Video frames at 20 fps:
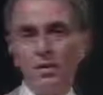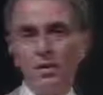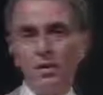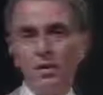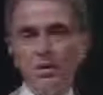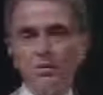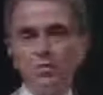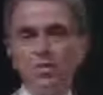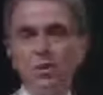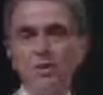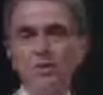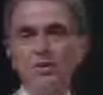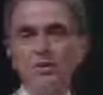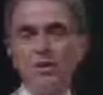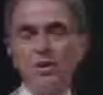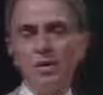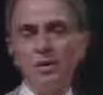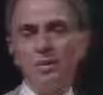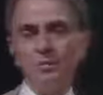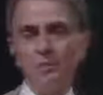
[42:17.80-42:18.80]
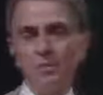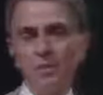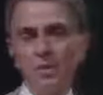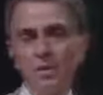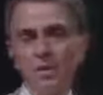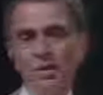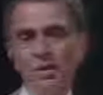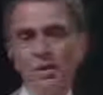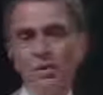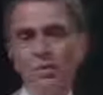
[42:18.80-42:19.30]
Contrast that
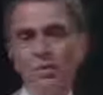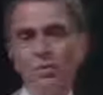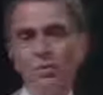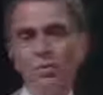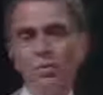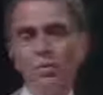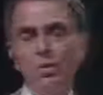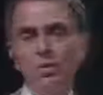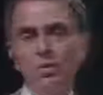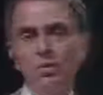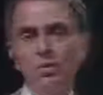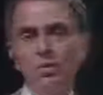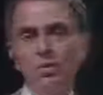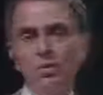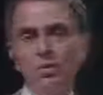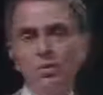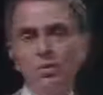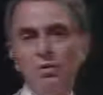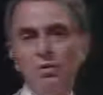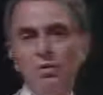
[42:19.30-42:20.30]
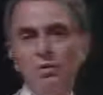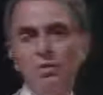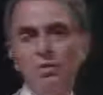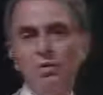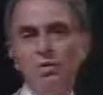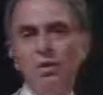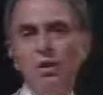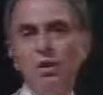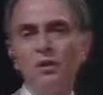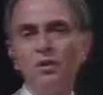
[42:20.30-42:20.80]
with
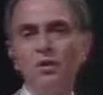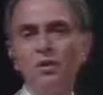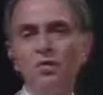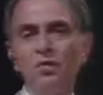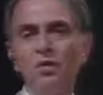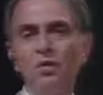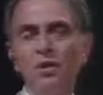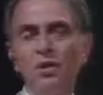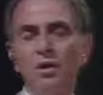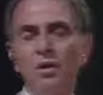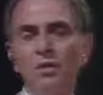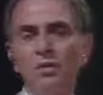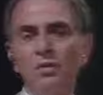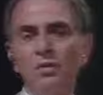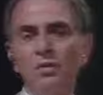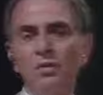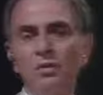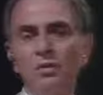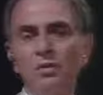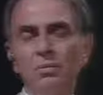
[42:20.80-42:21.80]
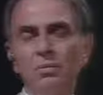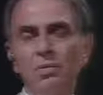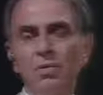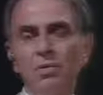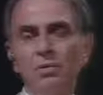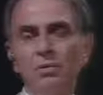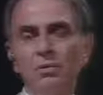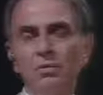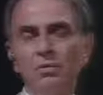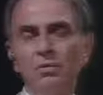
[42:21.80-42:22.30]
the idea of God in the
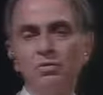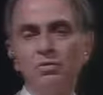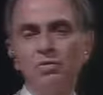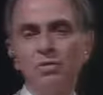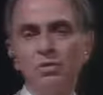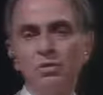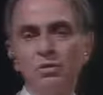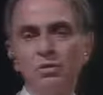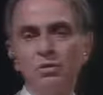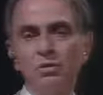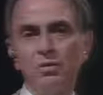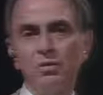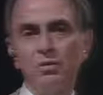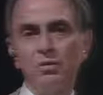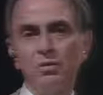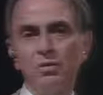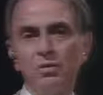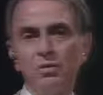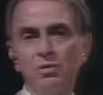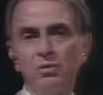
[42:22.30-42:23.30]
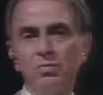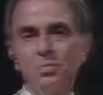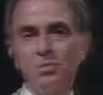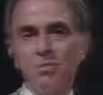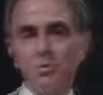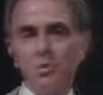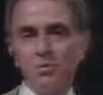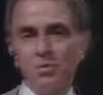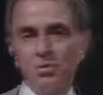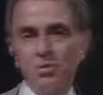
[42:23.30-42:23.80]
mind of, let's say,
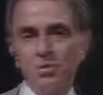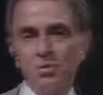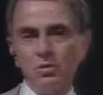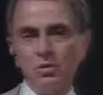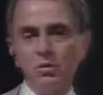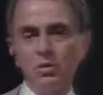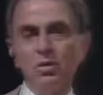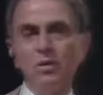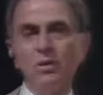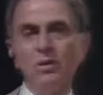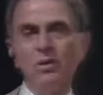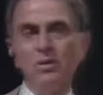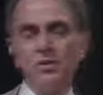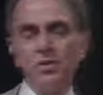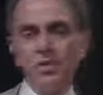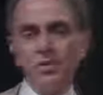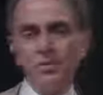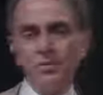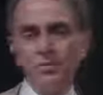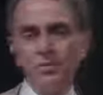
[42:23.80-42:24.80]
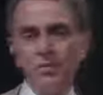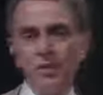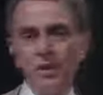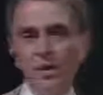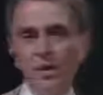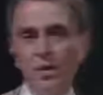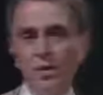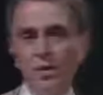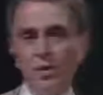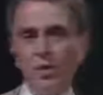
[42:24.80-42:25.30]
Spinoza or Einstein,
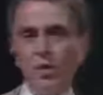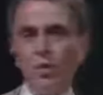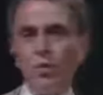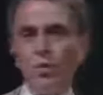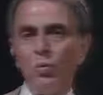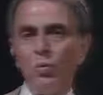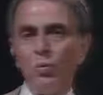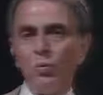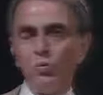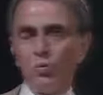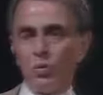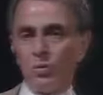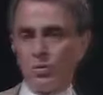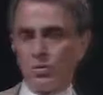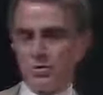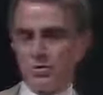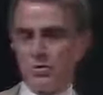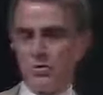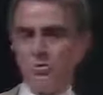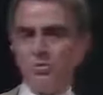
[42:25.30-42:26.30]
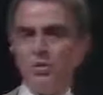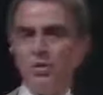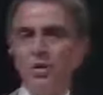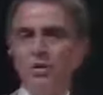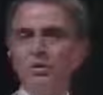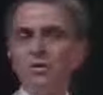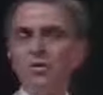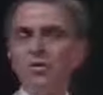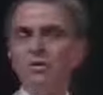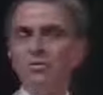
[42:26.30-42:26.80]
which was,
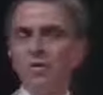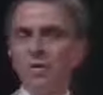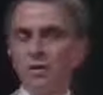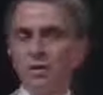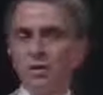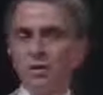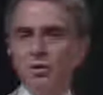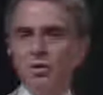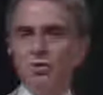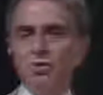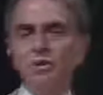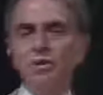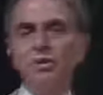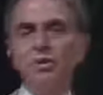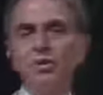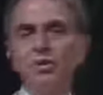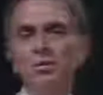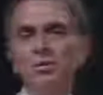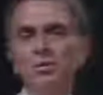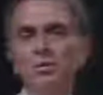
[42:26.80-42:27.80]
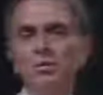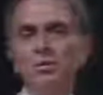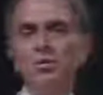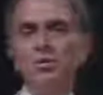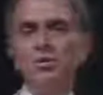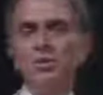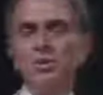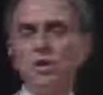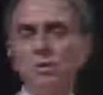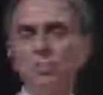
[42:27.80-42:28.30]
at least very closely, the
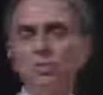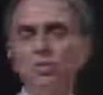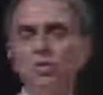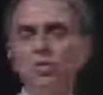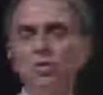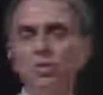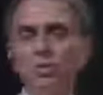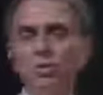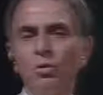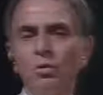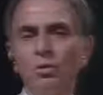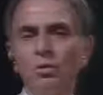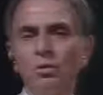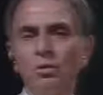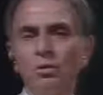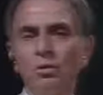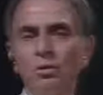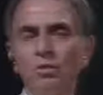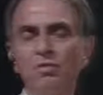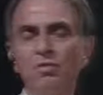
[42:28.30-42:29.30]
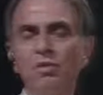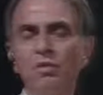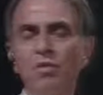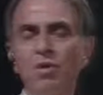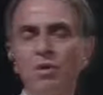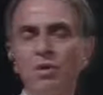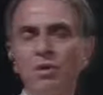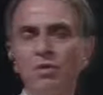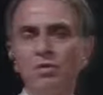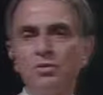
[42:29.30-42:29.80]
sum total of the
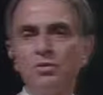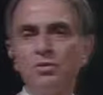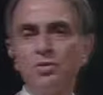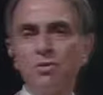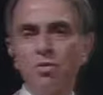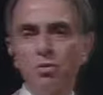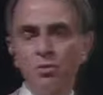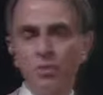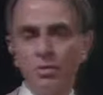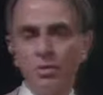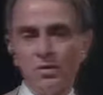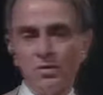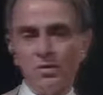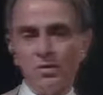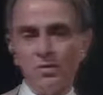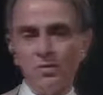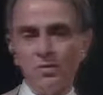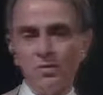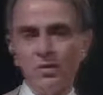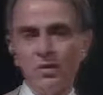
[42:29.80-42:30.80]
laws of the universe.